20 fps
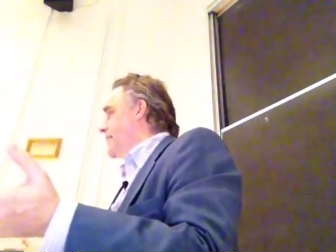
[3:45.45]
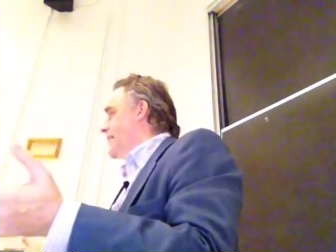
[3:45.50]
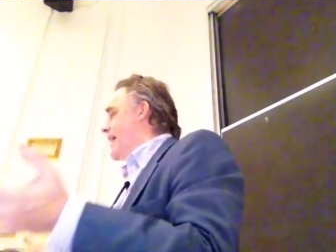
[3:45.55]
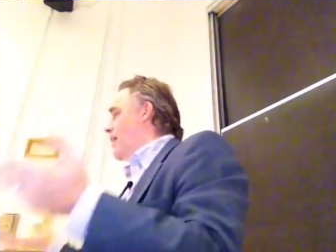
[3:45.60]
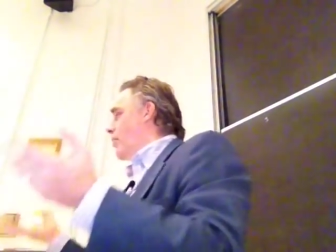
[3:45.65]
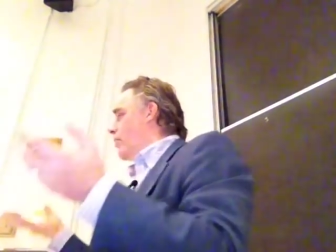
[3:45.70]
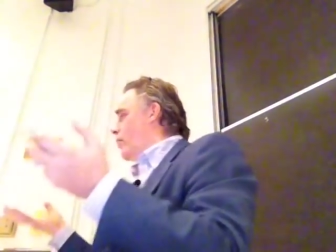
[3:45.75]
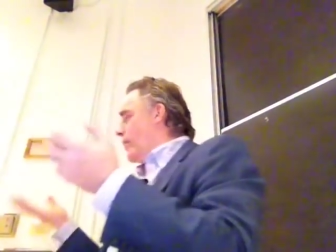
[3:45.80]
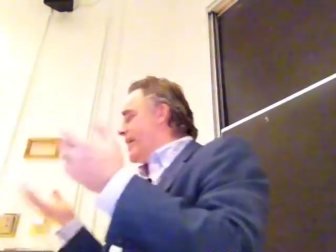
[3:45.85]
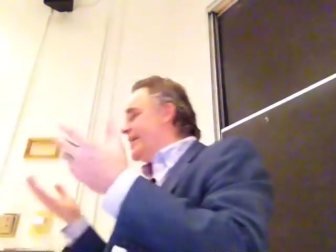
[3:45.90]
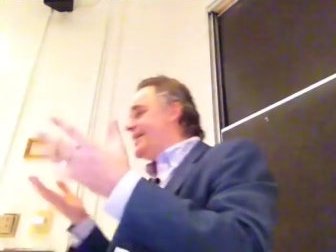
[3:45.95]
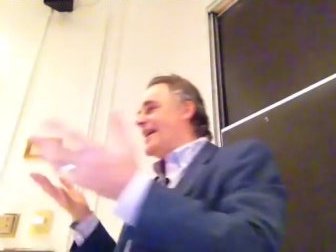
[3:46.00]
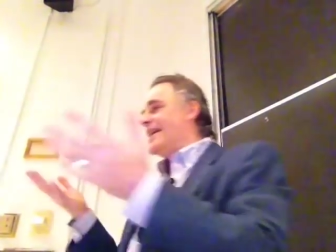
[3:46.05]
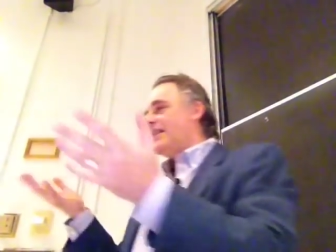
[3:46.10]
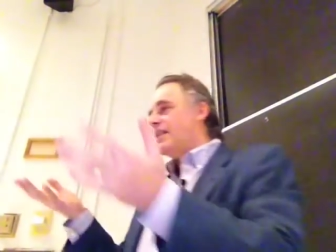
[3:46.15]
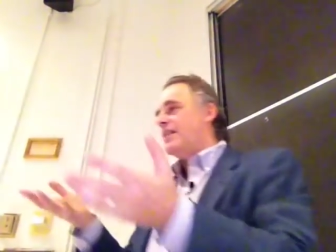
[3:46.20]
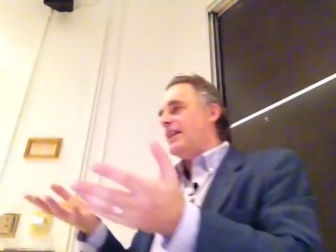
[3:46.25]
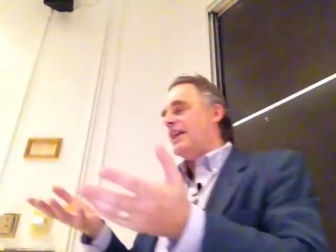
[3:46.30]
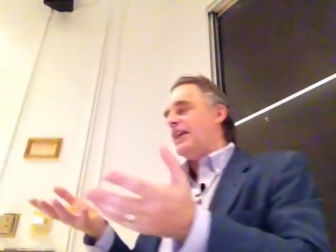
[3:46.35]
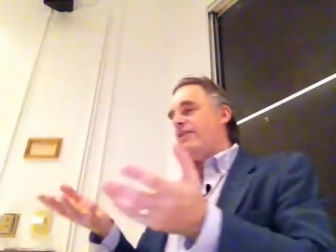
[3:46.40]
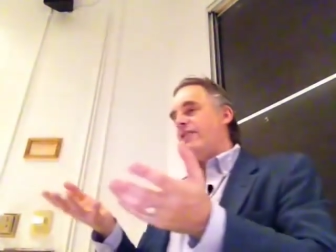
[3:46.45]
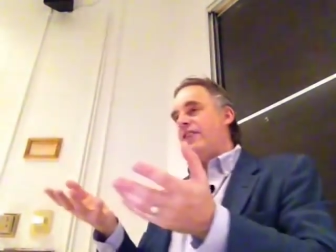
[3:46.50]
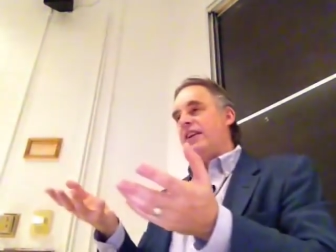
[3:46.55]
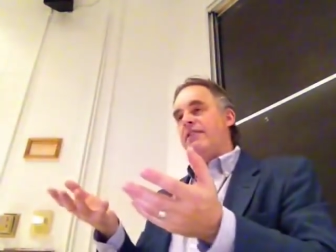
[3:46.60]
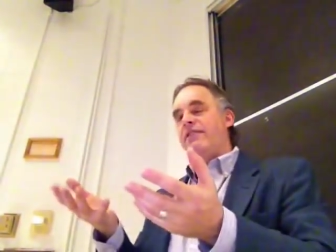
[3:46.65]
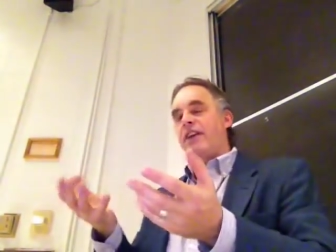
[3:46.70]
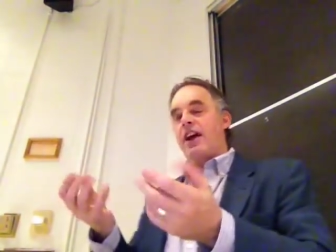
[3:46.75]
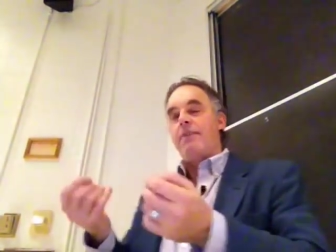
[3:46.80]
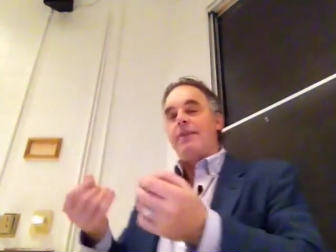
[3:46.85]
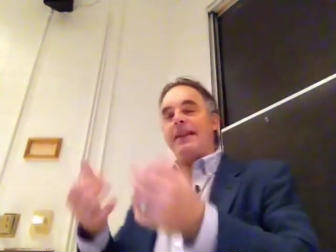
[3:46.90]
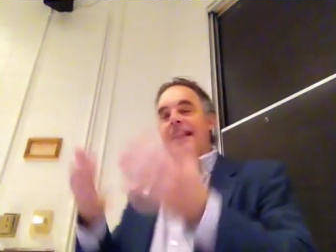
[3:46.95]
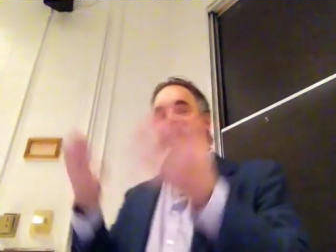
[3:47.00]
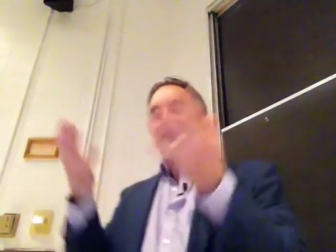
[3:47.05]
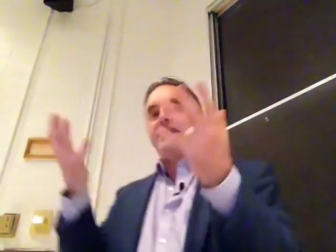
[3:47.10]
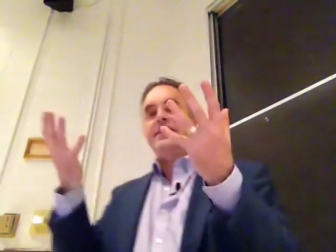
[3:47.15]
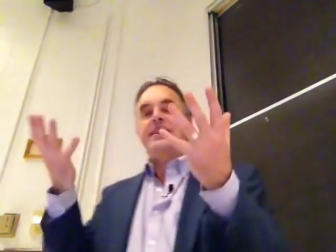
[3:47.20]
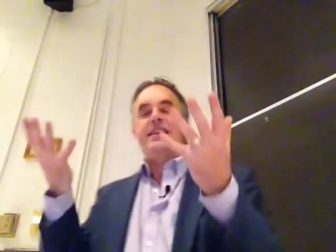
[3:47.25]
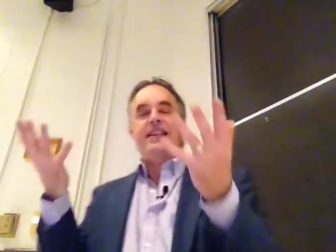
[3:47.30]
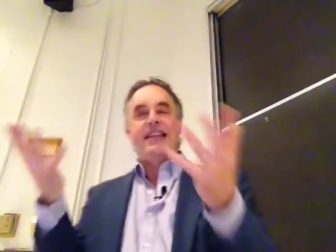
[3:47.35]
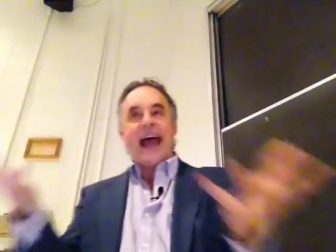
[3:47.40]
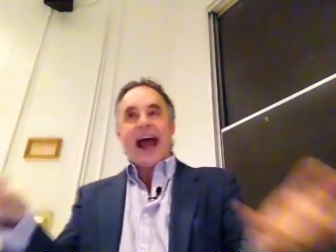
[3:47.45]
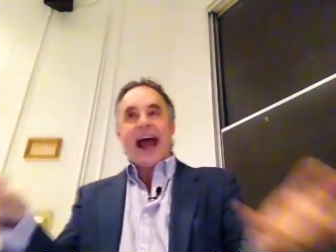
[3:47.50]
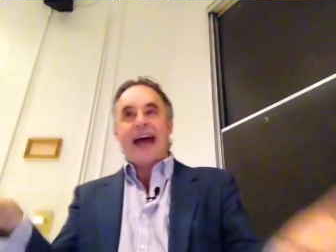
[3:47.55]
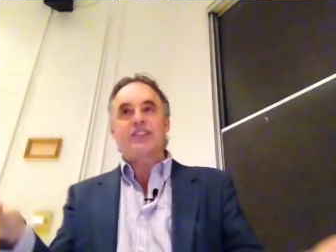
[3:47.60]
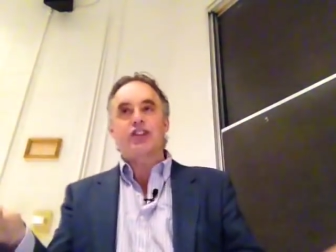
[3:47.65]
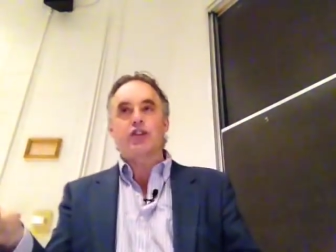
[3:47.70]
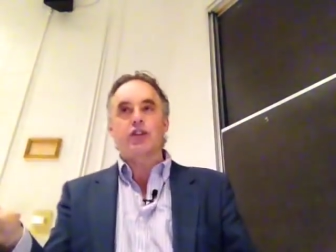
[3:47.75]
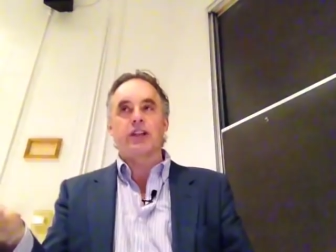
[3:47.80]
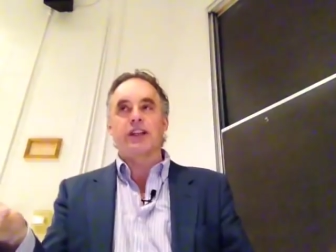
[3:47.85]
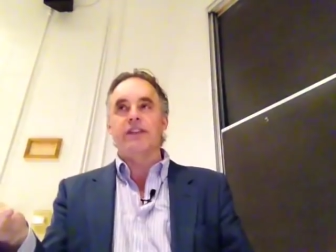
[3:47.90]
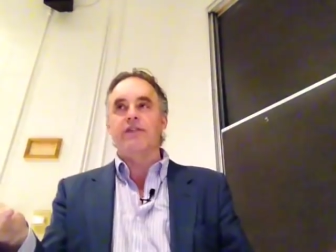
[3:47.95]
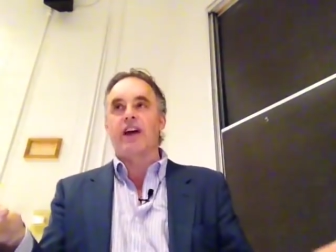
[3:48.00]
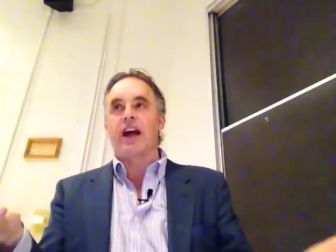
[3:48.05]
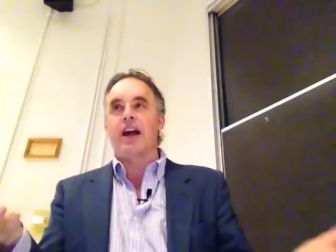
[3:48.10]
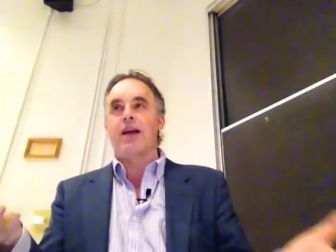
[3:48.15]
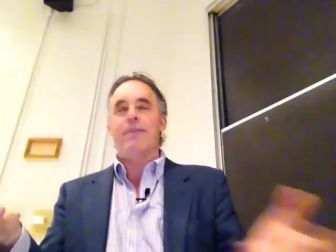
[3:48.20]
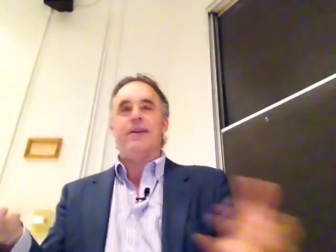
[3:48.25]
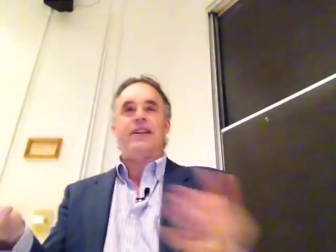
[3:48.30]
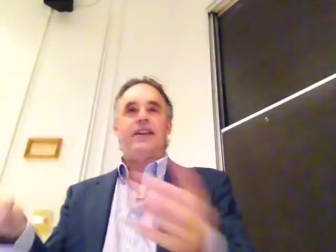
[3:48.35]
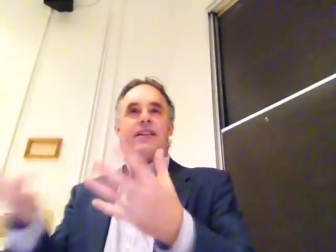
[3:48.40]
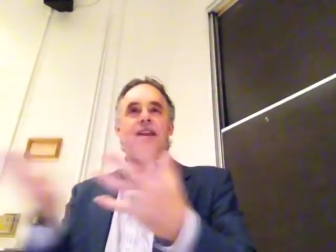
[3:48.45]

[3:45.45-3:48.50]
Now, we tend to think of the environment as the natural environment,